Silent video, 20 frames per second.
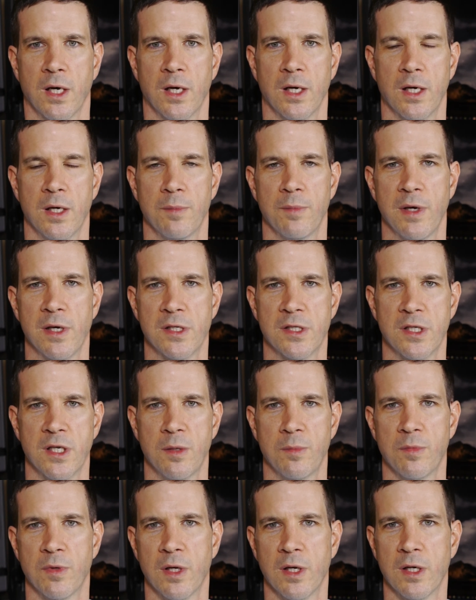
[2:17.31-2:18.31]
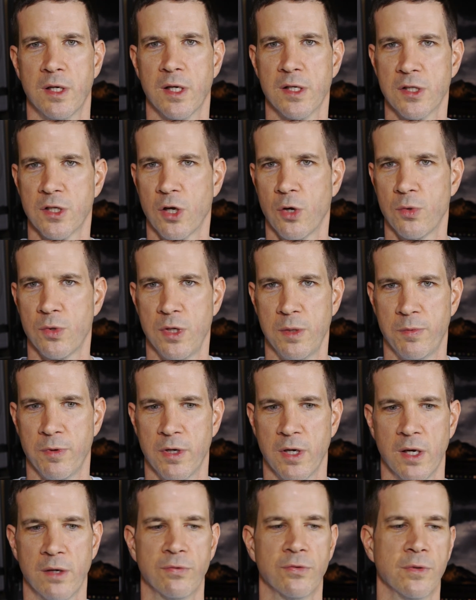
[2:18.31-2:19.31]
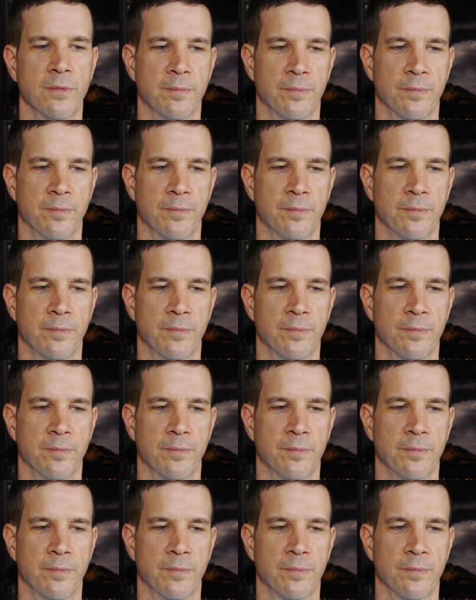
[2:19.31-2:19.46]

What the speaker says: it may seem that it doesn't go deep enough.